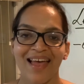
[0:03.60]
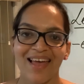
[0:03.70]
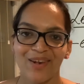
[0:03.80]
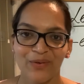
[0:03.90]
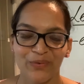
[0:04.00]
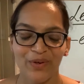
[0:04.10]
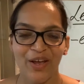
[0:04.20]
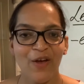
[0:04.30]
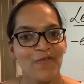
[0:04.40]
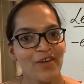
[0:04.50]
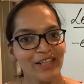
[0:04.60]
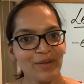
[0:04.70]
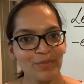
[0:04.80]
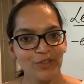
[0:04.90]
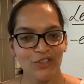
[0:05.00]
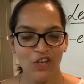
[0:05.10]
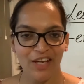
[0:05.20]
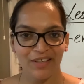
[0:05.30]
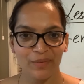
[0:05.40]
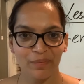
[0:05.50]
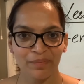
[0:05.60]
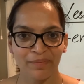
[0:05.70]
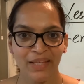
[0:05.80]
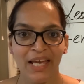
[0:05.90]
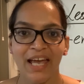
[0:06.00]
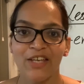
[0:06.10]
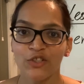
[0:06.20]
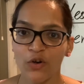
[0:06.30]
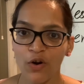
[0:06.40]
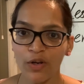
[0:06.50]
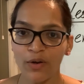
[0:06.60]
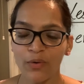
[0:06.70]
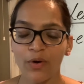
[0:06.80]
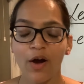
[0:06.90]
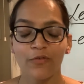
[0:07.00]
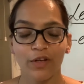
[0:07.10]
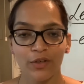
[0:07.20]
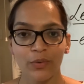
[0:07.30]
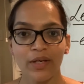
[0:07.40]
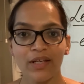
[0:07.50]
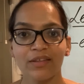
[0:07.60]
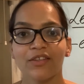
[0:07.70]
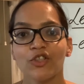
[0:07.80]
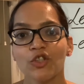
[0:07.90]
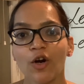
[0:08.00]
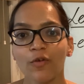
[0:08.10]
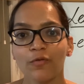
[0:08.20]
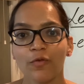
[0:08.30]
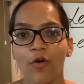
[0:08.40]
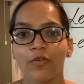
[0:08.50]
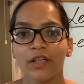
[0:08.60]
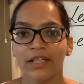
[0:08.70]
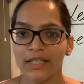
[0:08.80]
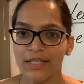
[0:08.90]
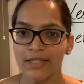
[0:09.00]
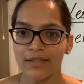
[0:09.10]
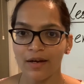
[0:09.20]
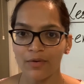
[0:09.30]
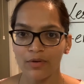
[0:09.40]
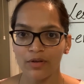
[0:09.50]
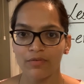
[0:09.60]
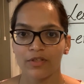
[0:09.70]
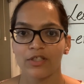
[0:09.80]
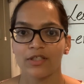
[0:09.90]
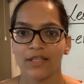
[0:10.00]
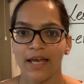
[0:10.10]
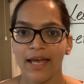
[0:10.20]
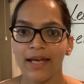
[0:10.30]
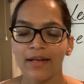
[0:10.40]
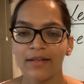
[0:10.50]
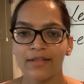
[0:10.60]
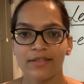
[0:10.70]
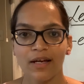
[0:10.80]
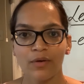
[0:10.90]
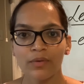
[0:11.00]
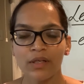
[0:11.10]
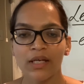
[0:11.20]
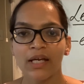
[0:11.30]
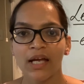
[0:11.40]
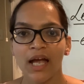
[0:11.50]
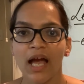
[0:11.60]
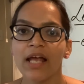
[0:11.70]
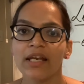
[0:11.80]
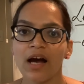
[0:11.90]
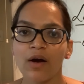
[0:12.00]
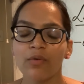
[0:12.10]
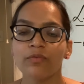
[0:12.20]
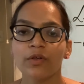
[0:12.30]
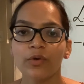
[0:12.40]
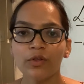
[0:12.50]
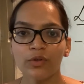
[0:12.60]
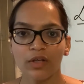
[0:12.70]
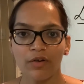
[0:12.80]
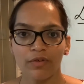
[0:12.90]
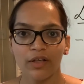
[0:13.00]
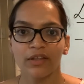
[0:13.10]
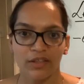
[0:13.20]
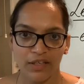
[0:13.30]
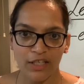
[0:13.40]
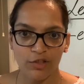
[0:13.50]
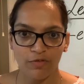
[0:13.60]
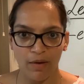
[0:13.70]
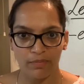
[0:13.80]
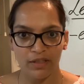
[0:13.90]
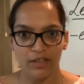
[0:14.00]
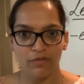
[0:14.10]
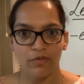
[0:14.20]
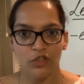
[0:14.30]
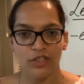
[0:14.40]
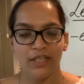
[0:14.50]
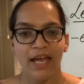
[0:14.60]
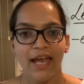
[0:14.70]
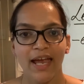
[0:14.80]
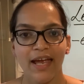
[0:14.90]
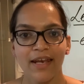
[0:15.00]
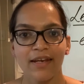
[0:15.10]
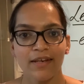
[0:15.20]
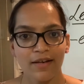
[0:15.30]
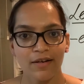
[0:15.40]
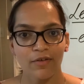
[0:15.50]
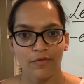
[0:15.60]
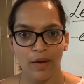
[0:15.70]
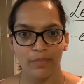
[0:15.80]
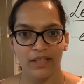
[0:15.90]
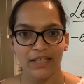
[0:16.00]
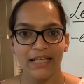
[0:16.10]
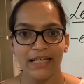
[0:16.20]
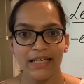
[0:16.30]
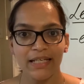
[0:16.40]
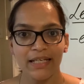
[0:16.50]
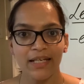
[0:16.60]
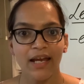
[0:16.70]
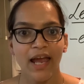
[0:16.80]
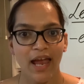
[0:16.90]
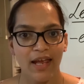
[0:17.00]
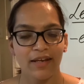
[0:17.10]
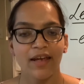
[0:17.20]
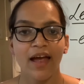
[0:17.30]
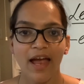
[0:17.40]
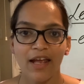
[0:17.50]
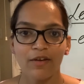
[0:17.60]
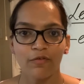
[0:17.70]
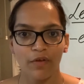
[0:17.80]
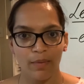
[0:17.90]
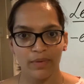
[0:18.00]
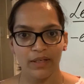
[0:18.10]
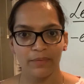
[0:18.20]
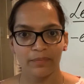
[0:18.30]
Hello, welcome to the channel. As you all know, we are doing the short vowel E sound, which is E sound, and now we are going to cover the next family, which is N family, E, N family.